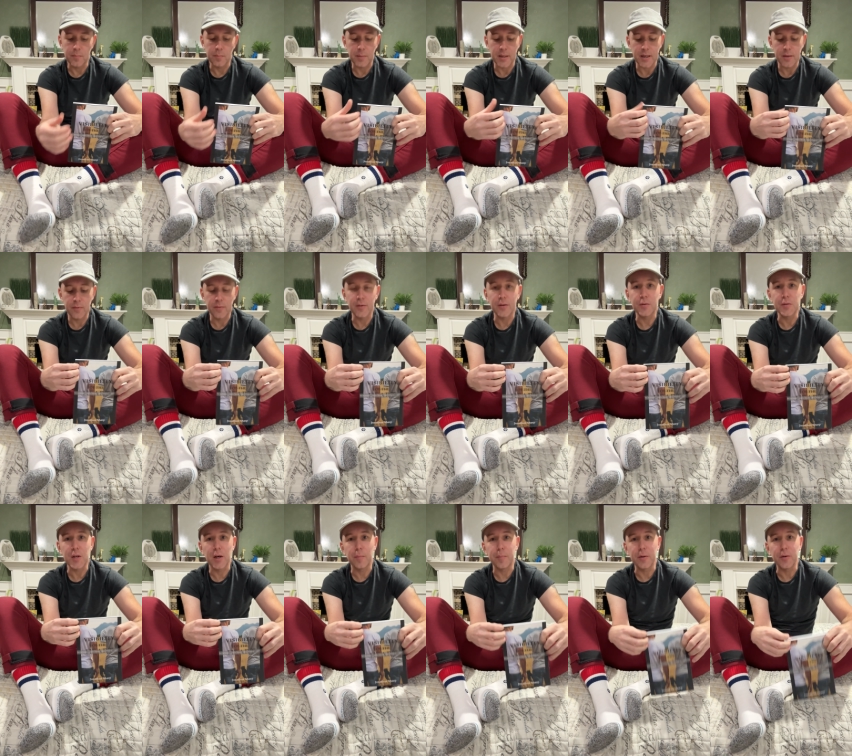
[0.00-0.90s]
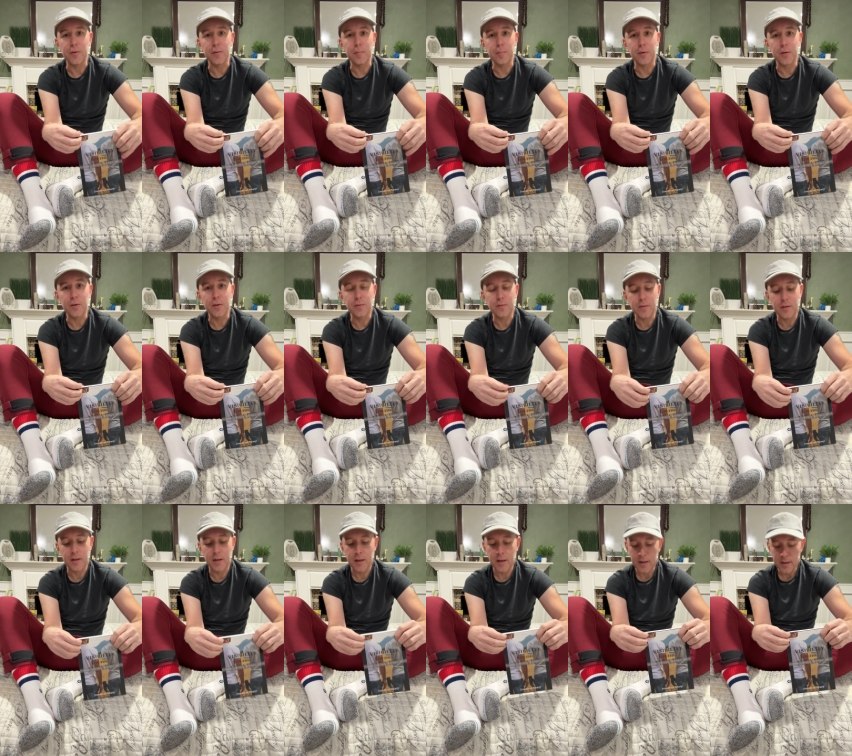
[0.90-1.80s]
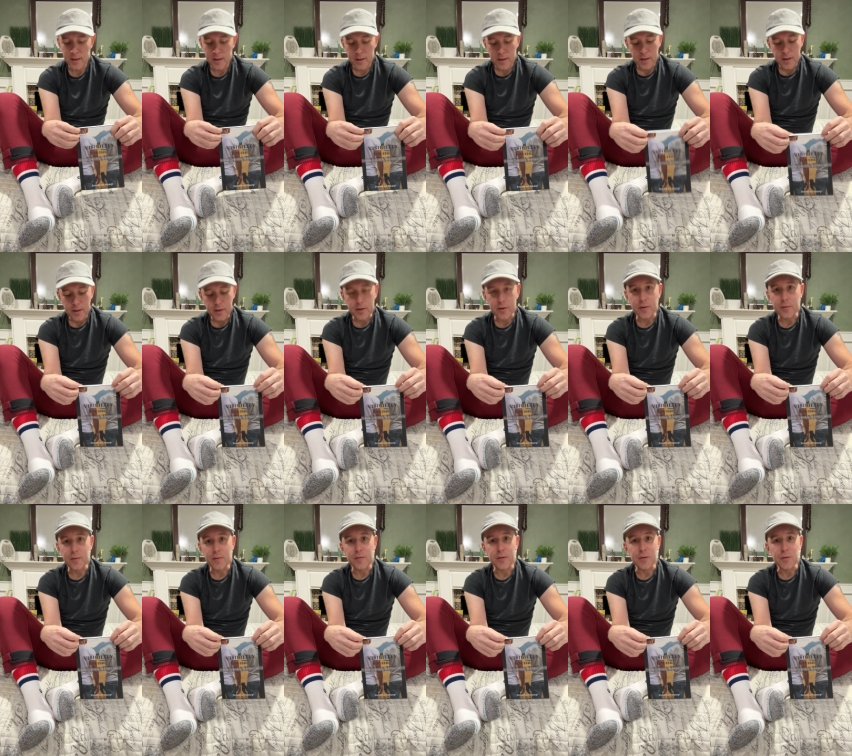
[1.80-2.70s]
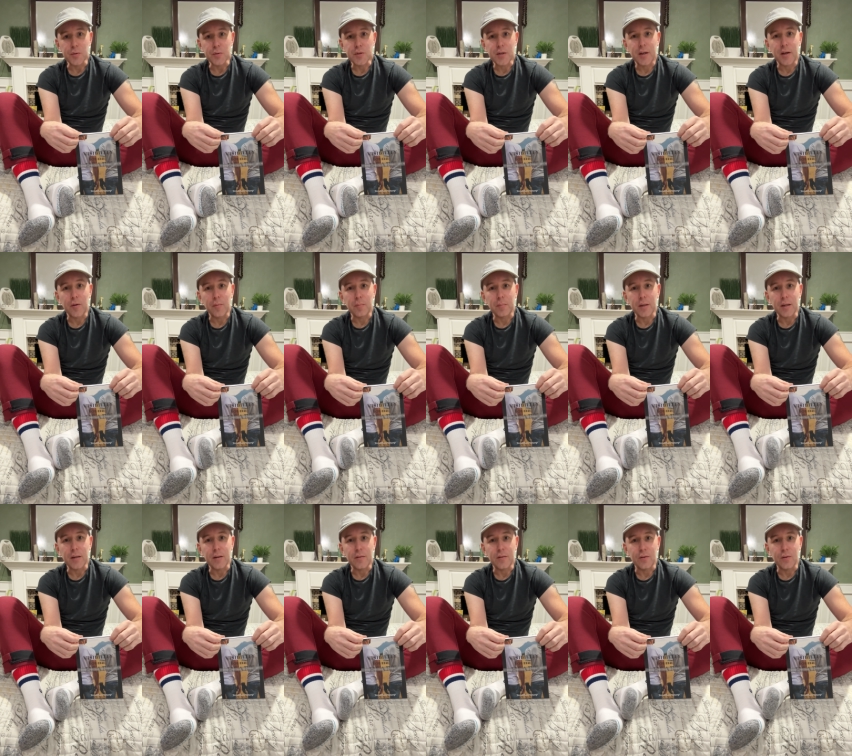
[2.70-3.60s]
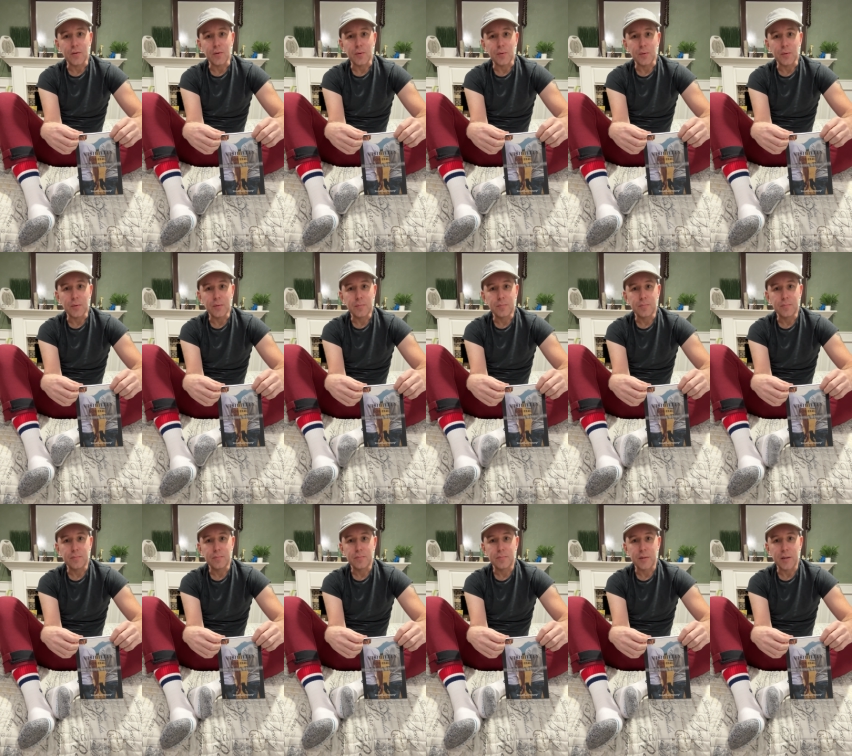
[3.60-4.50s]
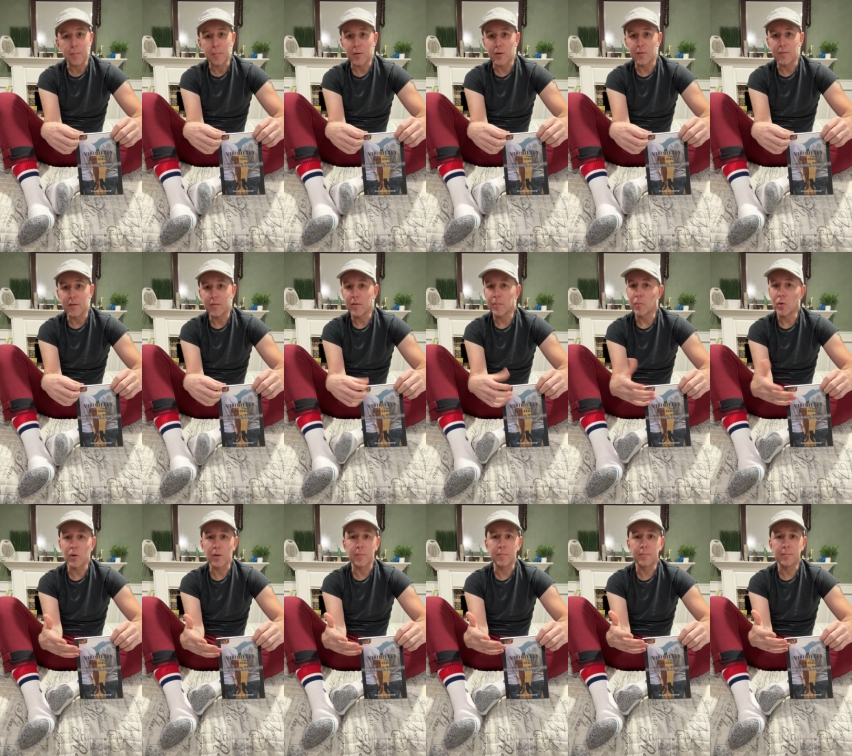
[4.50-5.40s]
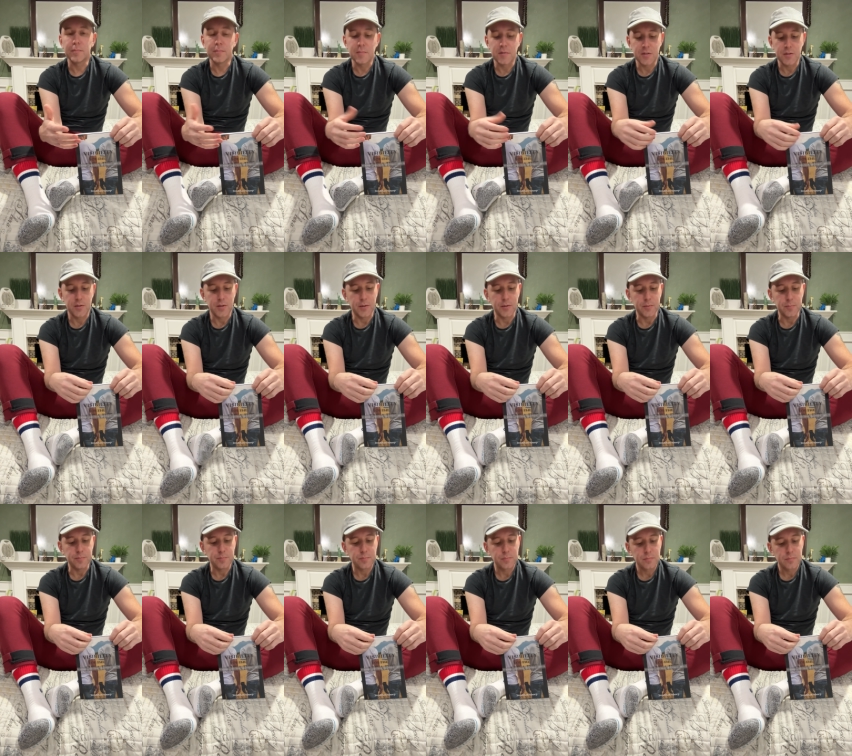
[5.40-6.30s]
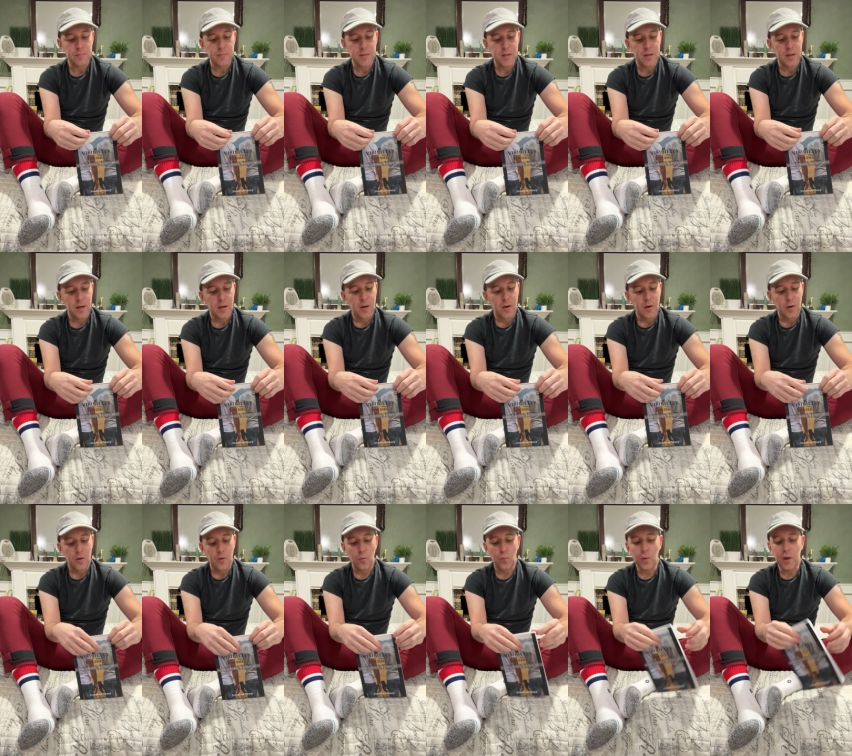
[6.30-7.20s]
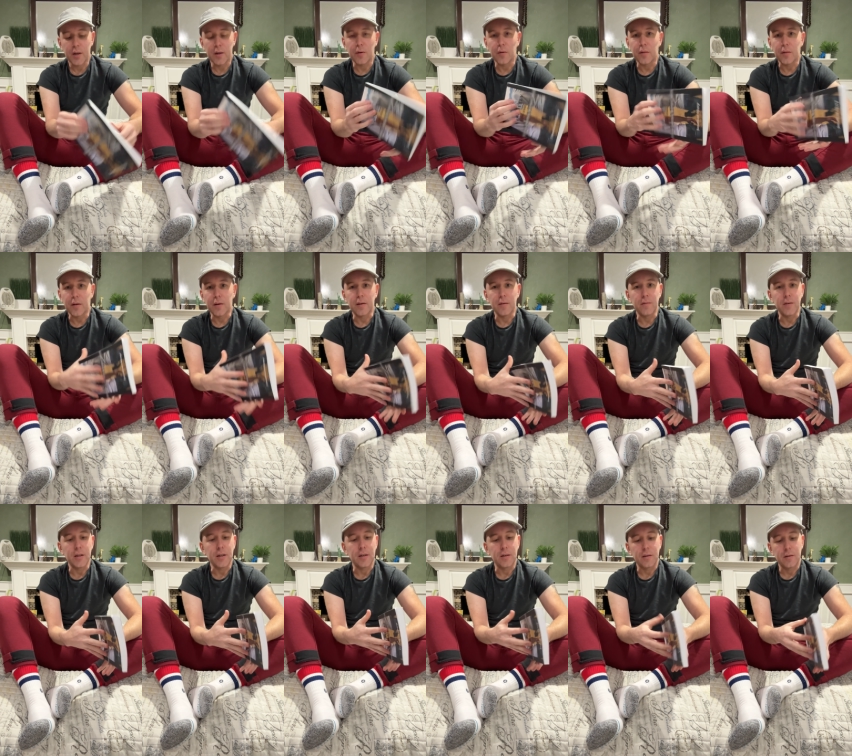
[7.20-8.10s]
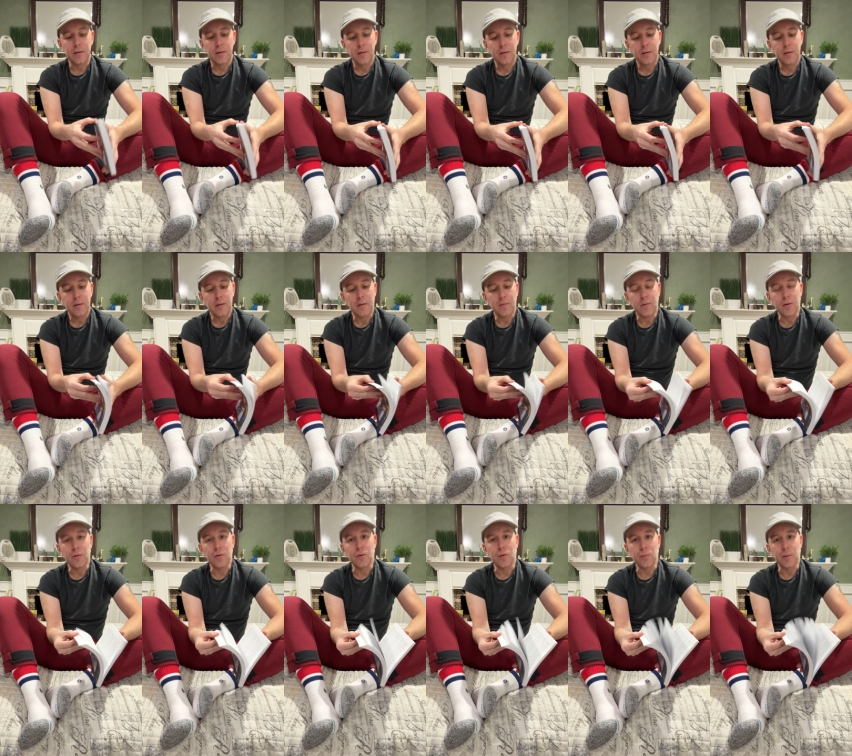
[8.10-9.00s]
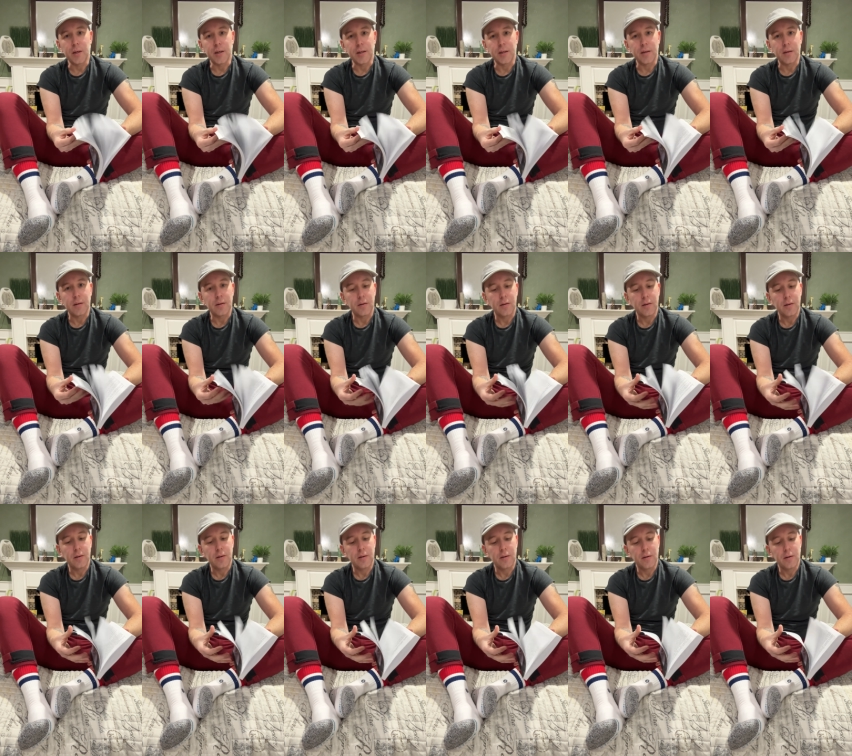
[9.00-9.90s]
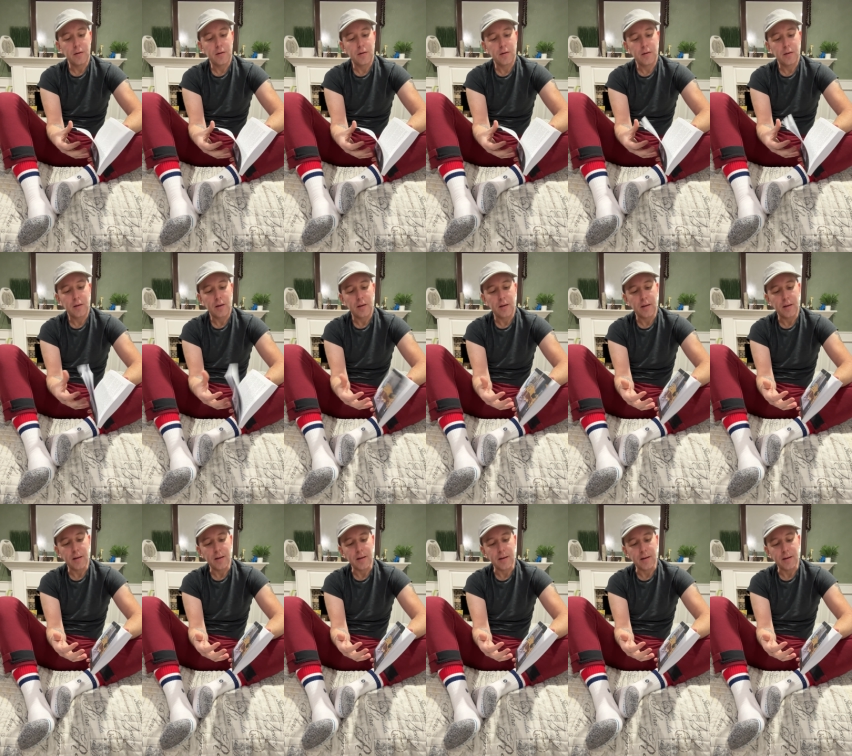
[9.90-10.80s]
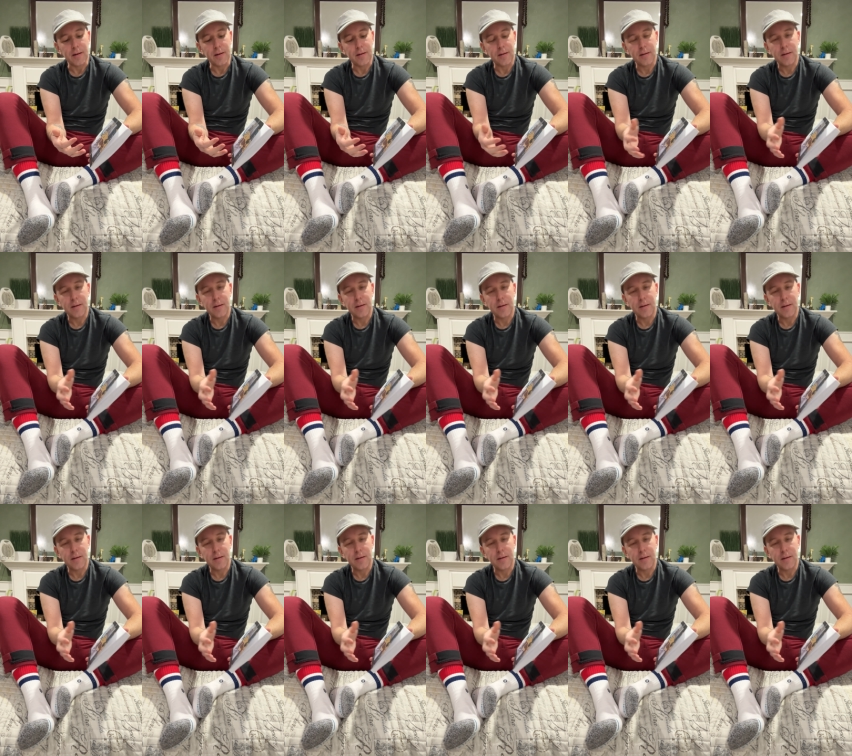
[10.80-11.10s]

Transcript: Bad reviews help you to improve. Good reviews help me to improve even more. So what you think of it if you do read it. And